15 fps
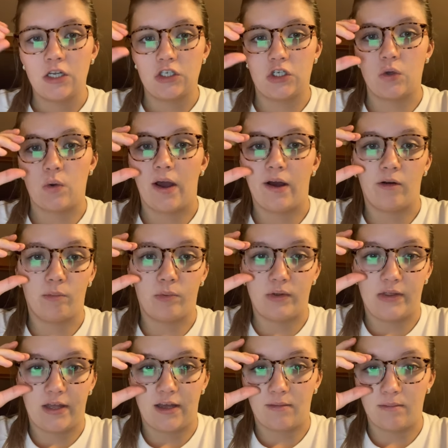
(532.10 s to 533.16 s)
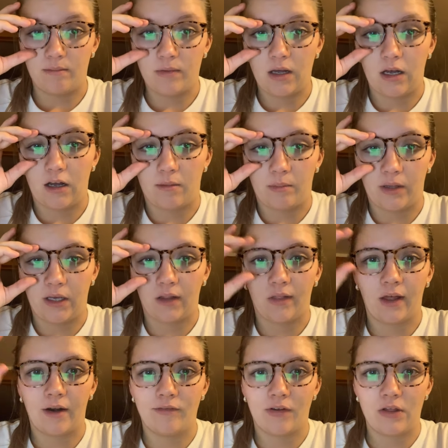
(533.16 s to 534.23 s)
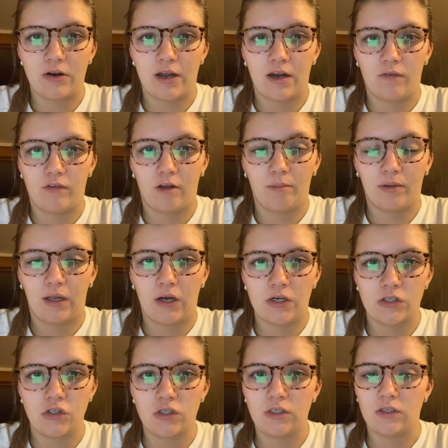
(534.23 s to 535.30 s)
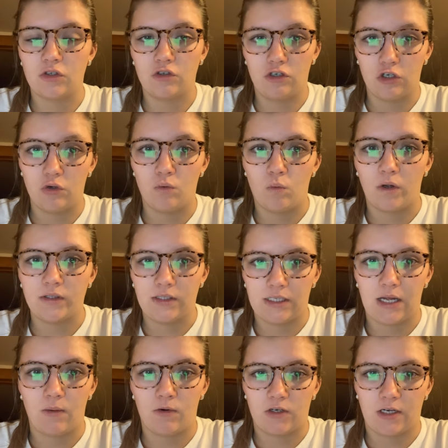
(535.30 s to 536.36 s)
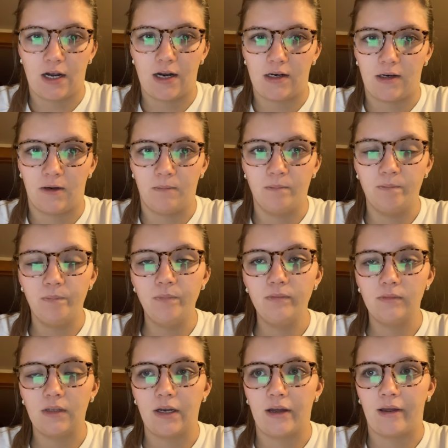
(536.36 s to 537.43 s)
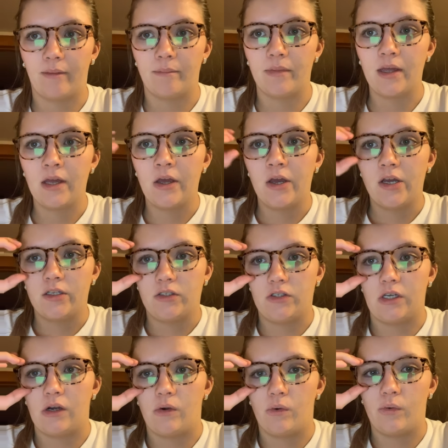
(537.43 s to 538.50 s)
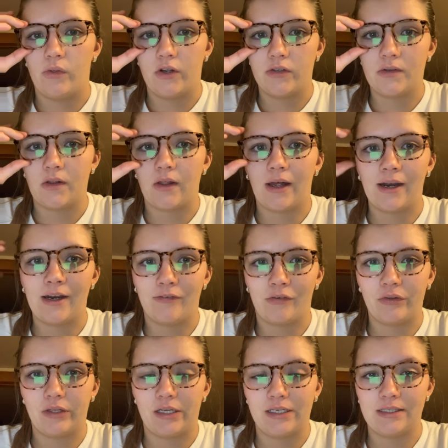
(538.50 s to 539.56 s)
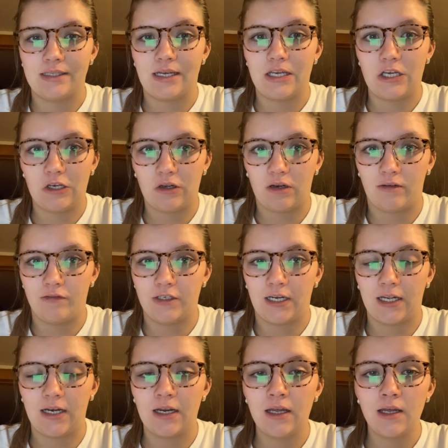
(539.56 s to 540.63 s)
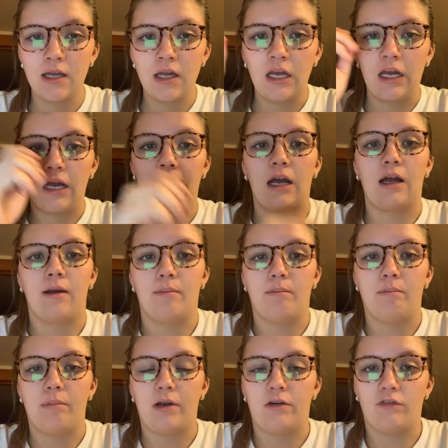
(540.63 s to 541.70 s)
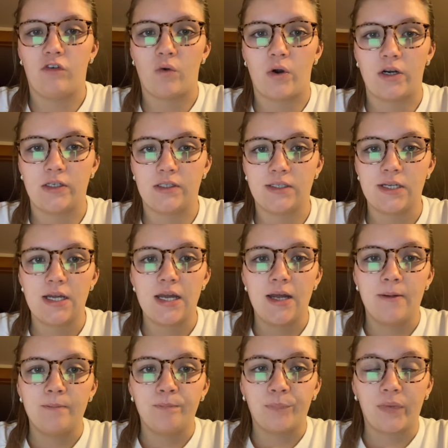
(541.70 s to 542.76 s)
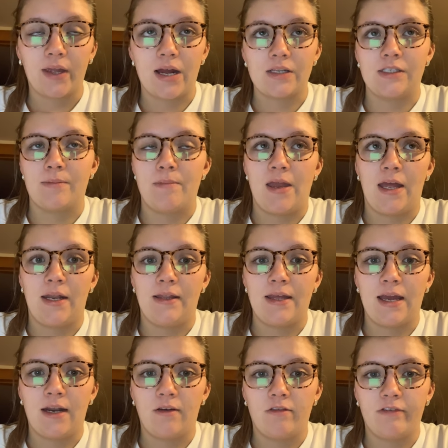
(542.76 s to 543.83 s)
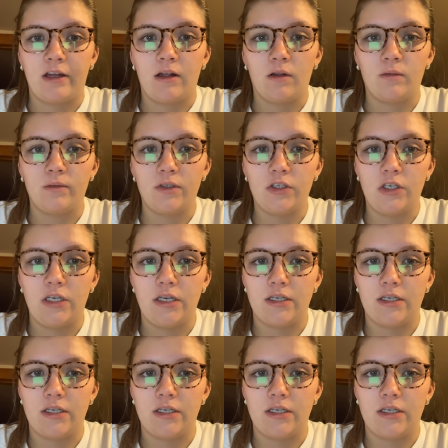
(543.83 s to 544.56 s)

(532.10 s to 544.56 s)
to help with them, um, like a lot of other NFL players do once they retire. Um, so there's a lot of different things that he could have done. Um, but of course, as a man in the NFL, he